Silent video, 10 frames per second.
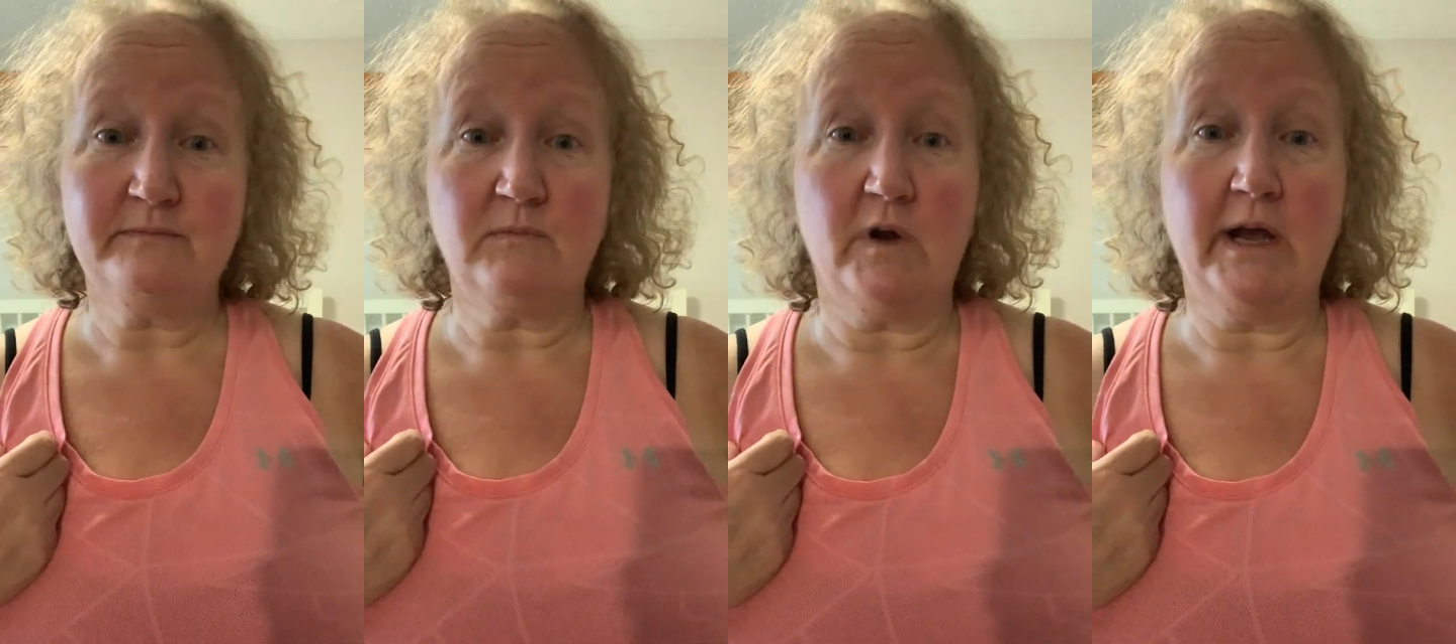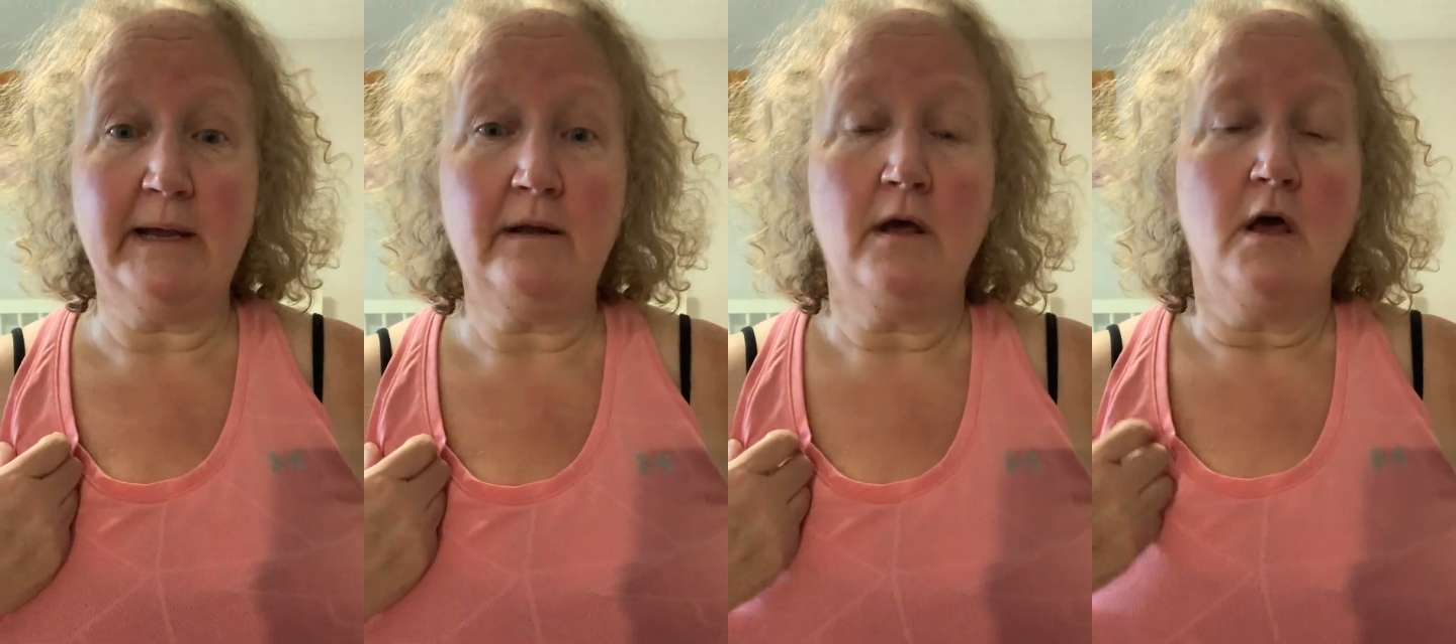
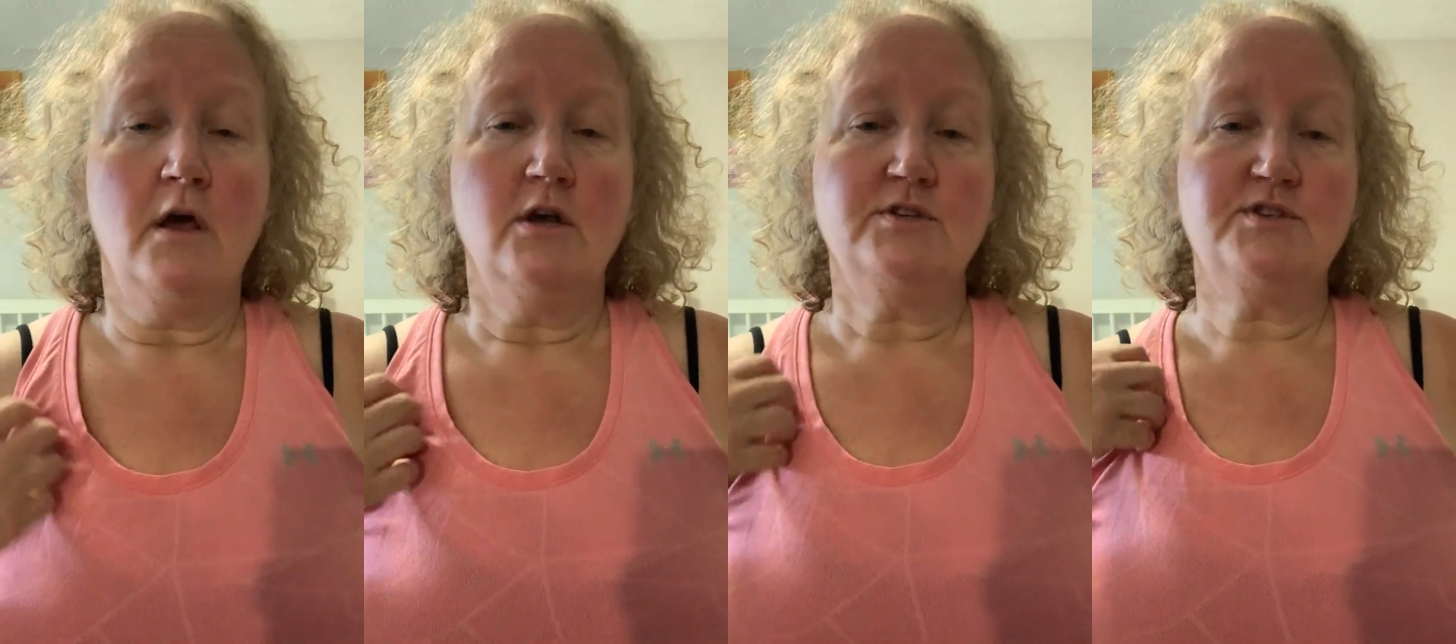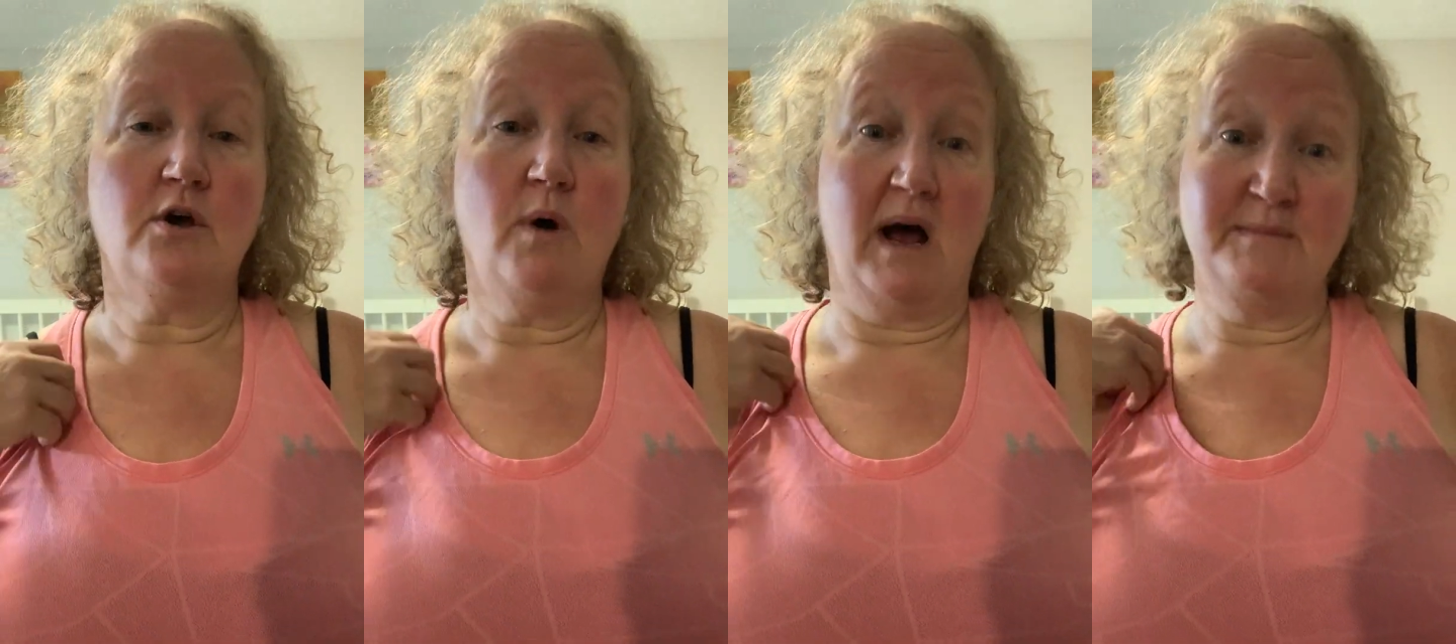right?
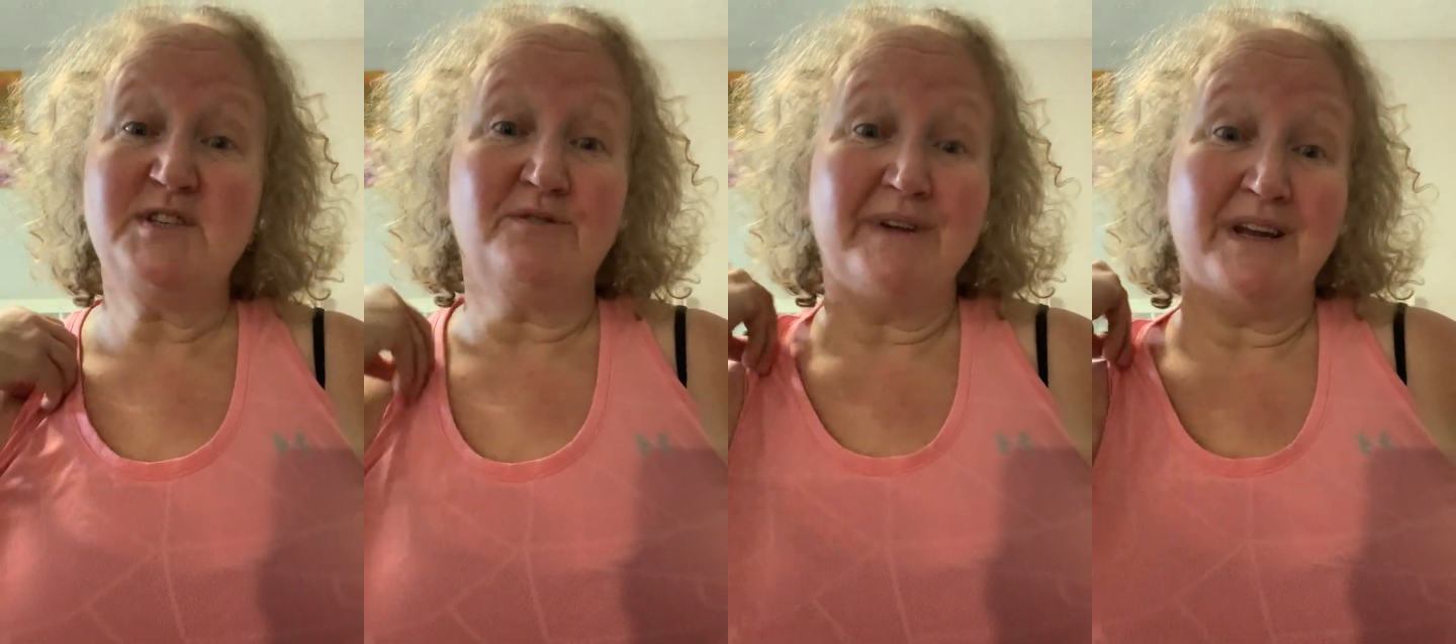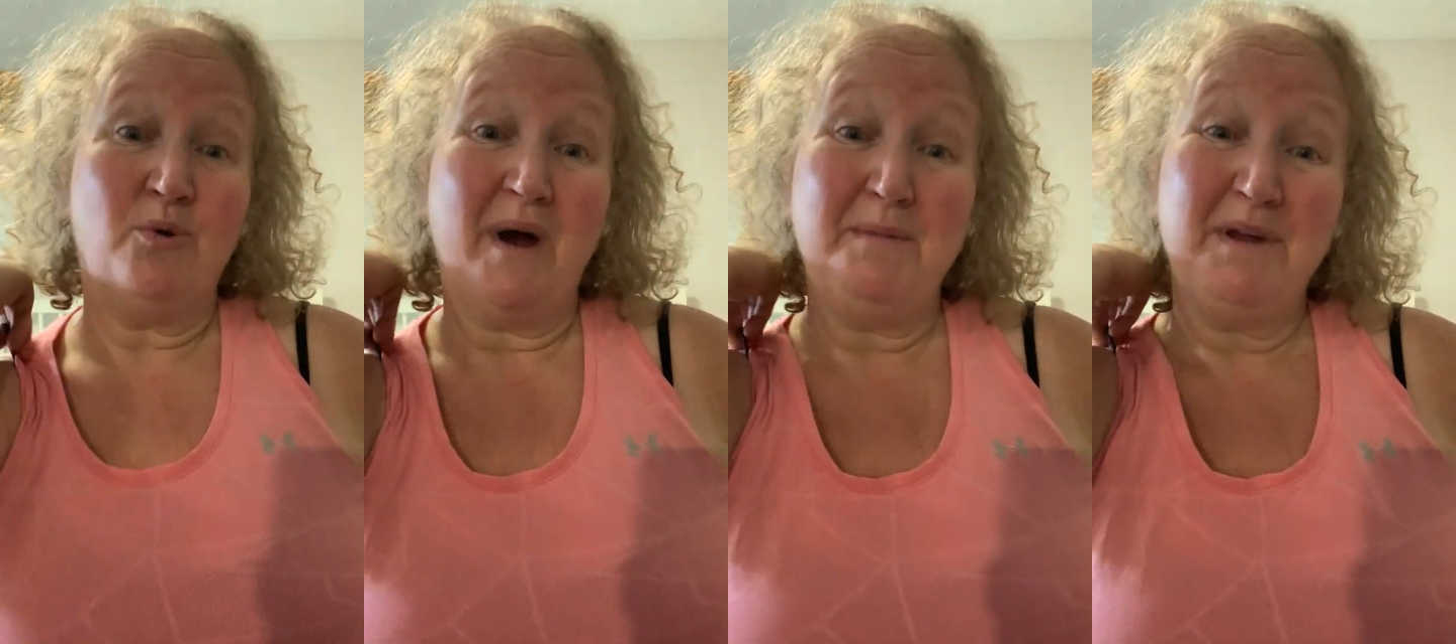So I'm still eating
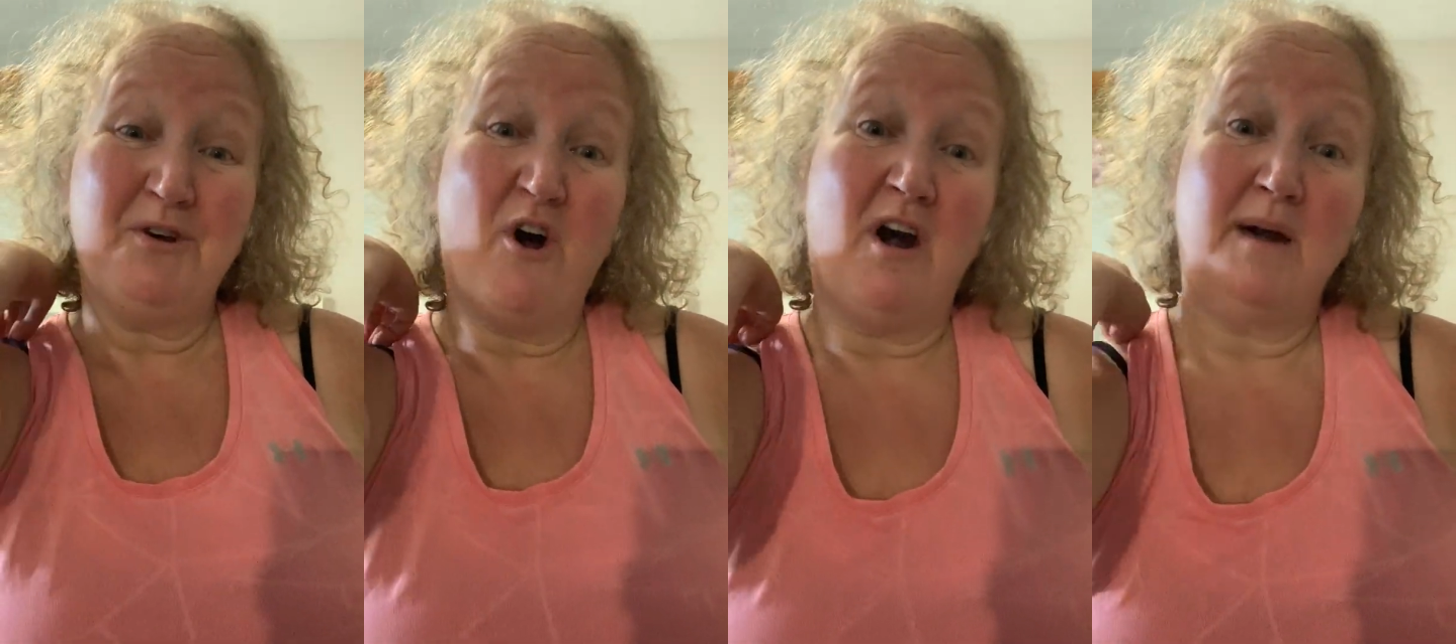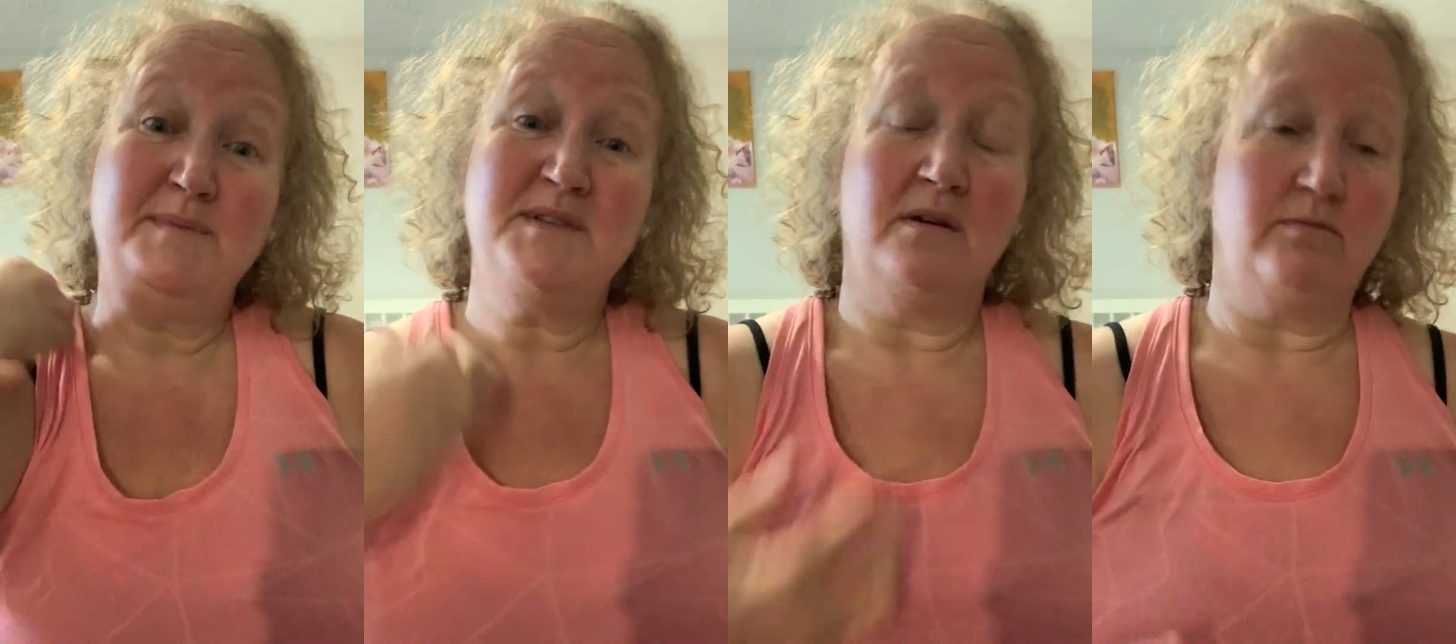quite a bit of
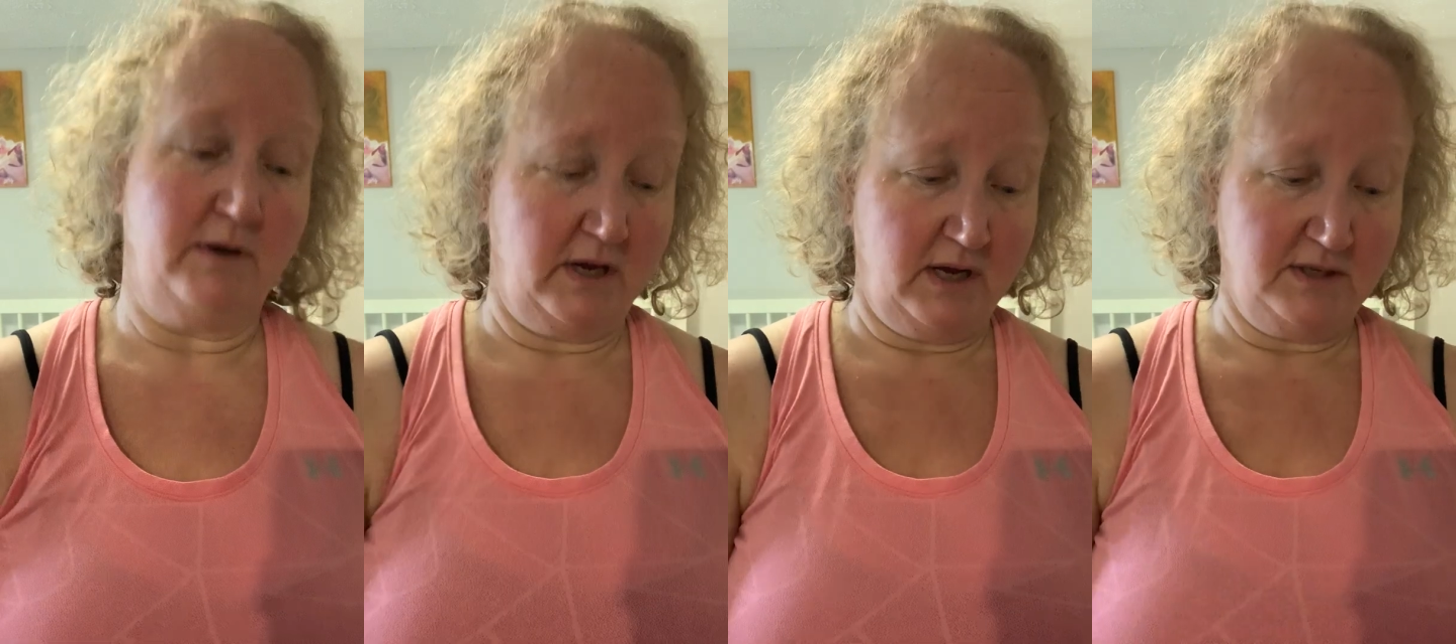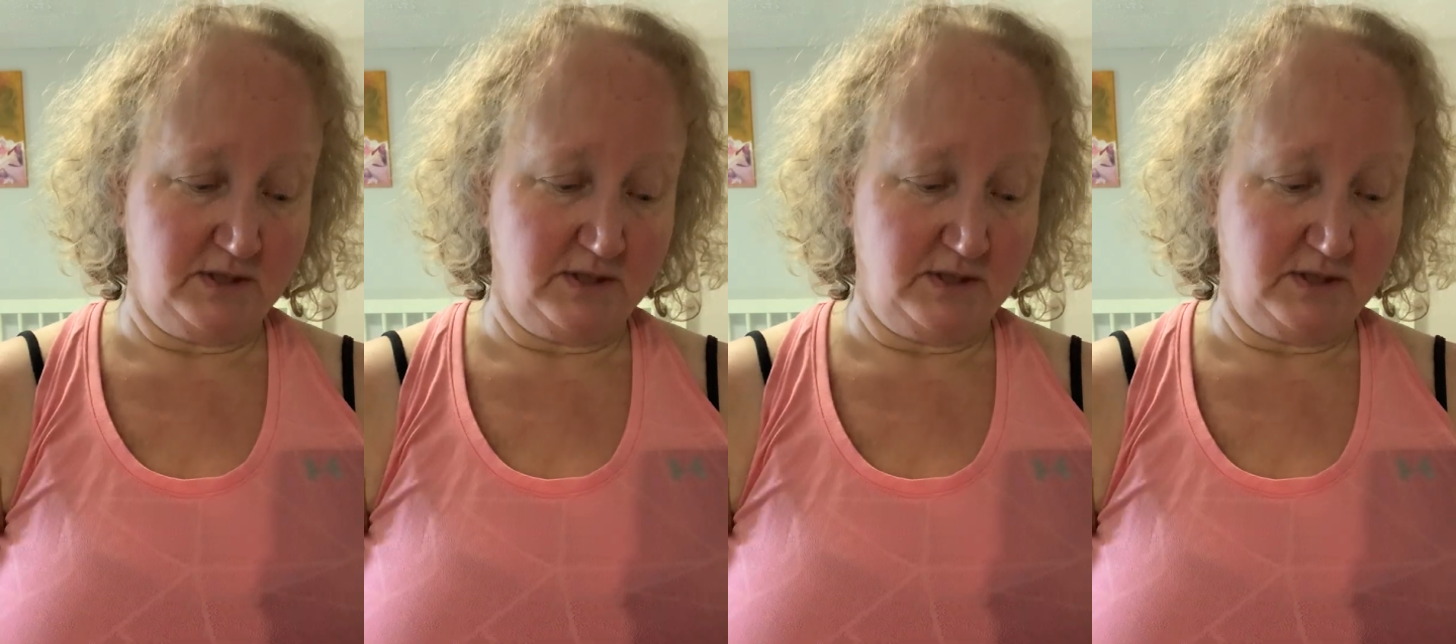carbs, right?